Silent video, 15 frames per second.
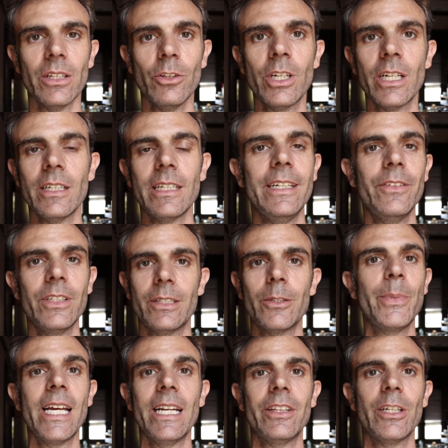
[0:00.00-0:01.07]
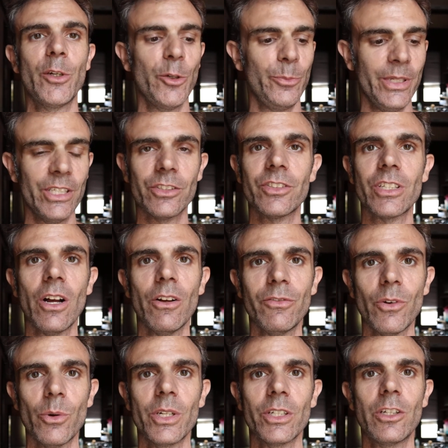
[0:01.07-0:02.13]
And look at even it could be anything. It could be your cell
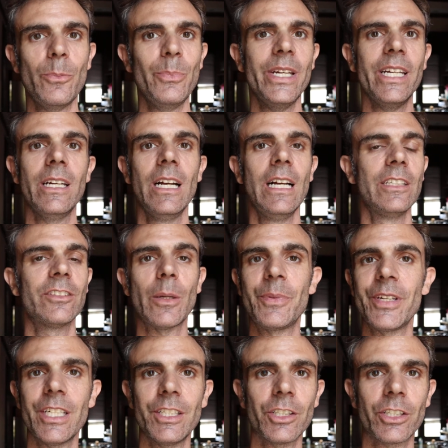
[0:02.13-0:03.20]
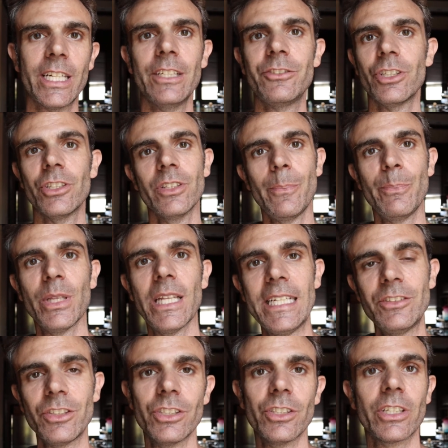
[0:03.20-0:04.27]
phone, it could be something in your kitchen, the
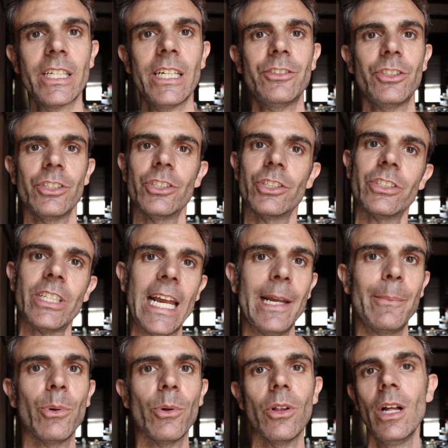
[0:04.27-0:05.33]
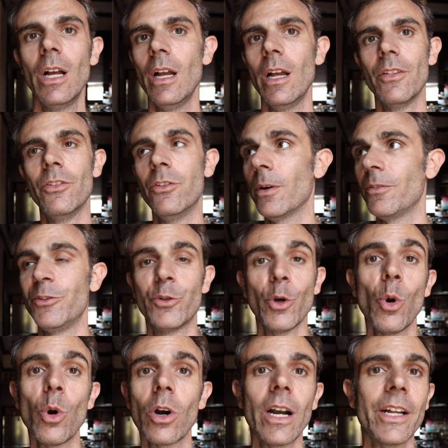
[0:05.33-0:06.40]
plates in your kitchen, your table, the
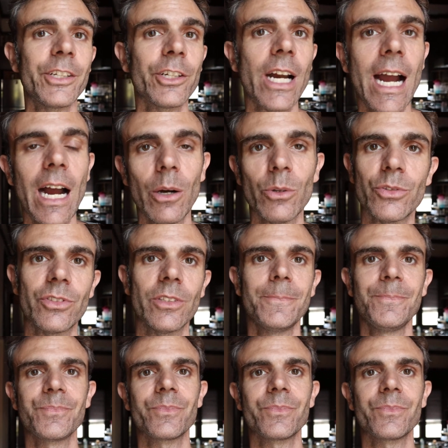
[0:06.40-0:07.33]
door on your house.